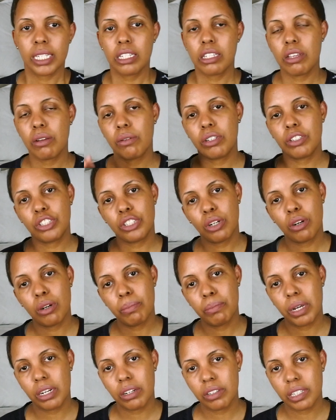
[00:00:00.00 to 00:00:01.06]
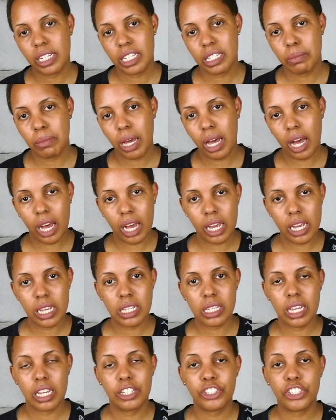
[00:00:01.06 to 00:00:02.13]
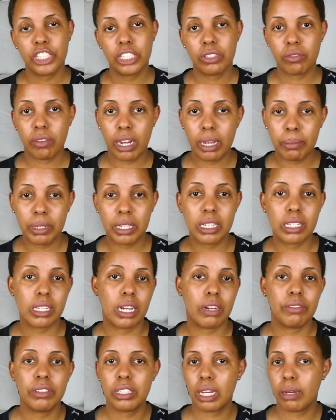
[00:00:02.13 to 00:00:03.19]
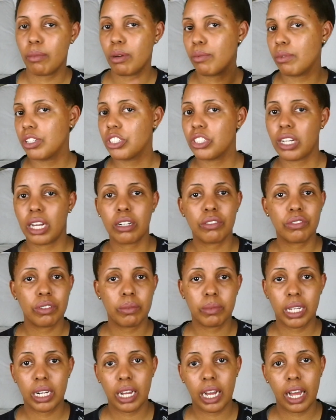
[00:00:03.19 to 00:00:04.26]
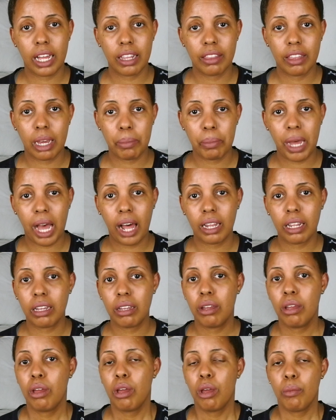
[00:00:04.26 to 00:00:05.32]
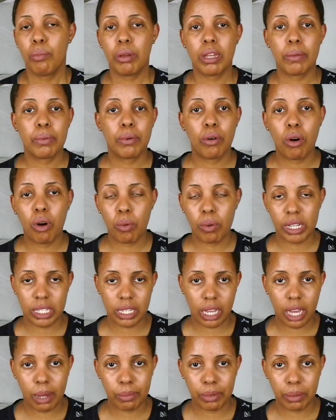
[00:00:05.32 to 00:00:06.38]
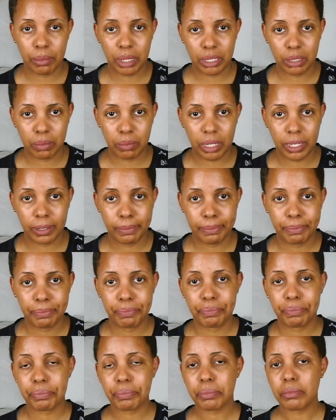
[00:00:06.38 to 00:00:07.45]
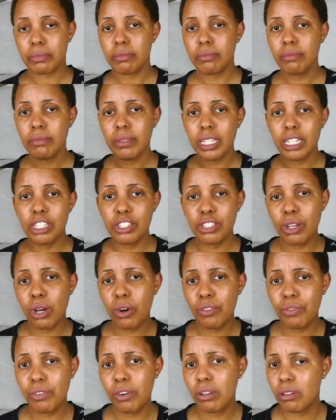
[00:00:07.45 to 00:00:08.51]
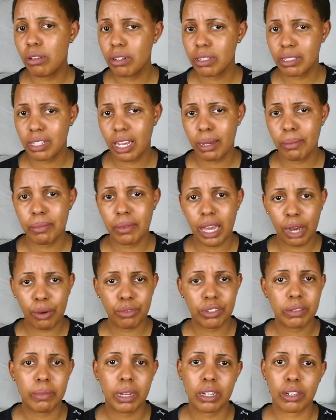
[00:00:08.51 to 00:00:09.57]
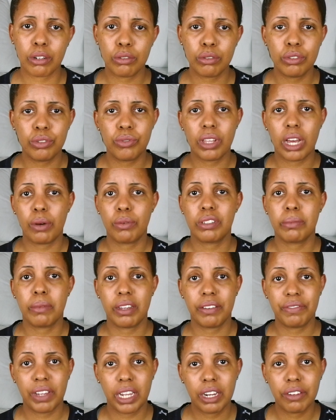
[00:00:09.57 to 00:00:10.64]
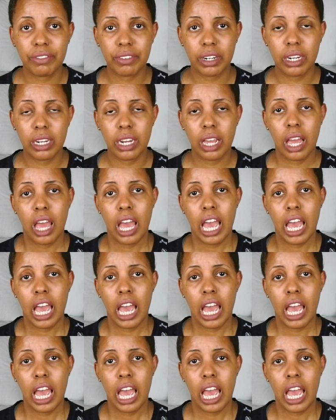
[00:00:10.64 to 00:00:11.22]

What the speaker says: so it'll show up better against my eyes. And she's right, because every time I wear shadows from that palette, people always compliment me. So for a long time, that was my go-to, that was my favorite.